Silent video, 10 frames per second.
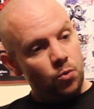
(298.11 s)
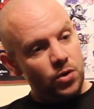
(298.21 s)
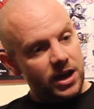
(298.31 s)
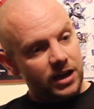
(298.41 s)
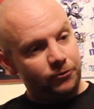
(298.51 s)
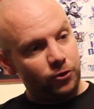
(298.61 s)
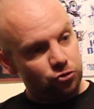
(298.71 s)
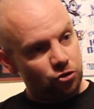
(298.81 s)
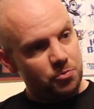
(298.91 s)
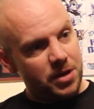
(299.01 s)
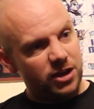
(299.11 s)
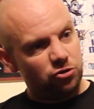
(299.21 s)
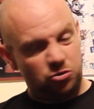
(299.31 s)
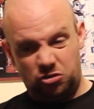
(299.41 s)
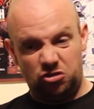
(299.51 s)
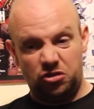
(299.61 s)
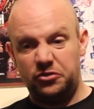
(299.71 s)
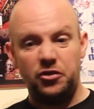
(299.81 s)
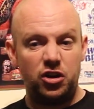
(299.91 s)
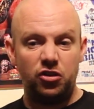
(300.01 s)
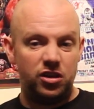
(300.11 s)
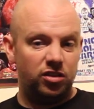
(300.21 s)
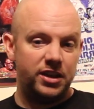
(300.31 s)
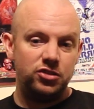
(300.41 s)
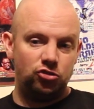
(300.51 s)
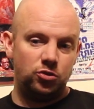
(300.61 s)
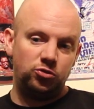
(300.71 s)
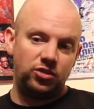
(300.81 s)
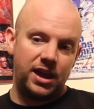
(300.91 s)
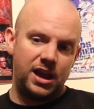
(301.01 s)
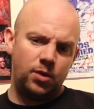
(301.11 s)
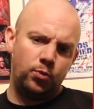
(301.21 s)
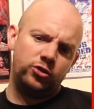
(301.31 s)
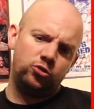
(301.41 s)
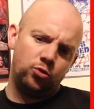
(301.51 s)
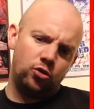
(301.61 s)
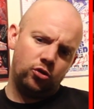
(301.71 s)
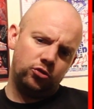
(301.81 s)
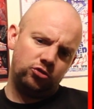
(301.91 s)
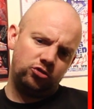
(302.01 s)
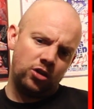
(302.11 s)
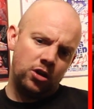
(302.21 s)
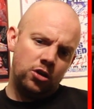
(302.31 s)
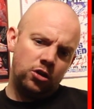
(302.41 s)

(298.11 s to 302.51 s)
We had first round match, which is just fuckery light tubes, which was